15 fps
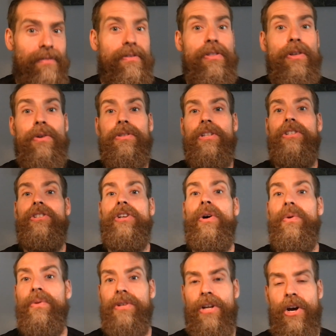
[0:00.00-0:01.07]
for those that
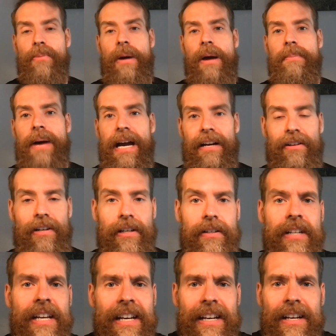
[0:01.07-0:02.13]
don't know my background,
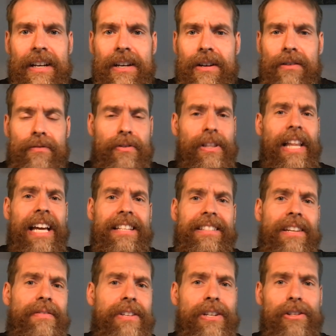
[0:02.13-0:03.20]
for the last
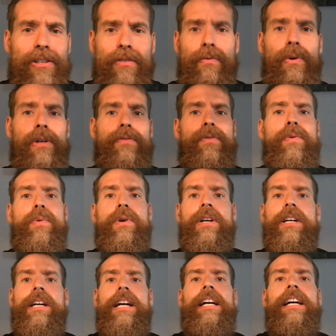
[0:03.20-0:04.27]
7 years, I've worked
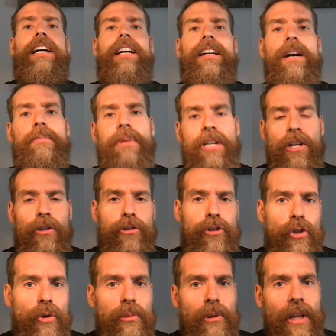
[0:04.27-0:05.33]
for a company called
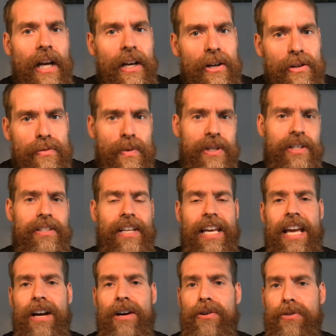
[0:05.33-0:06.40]
Doable Health, which is a
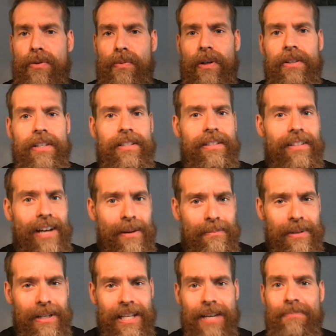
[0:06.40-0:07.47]
health and wellness
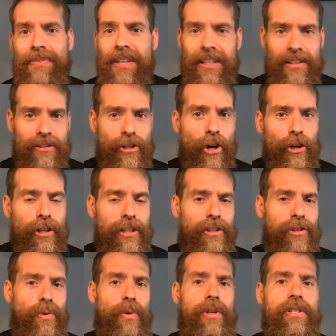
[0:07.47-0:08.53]
company targeted
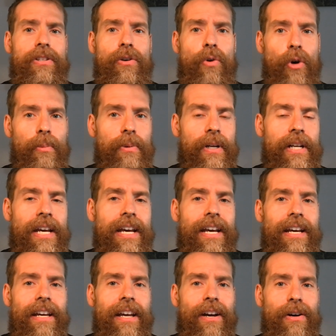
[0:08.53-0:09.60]
towards the corporate
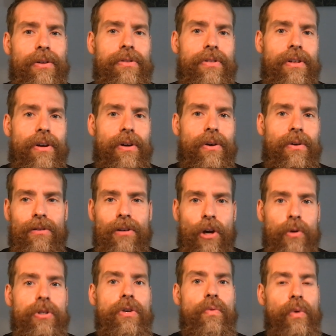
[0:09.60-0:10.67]
health
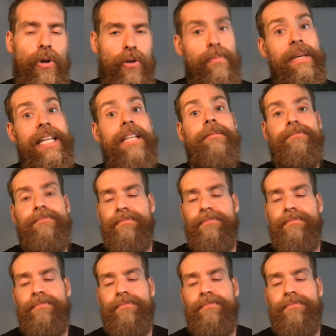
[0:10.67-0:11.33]
coaching world, meaning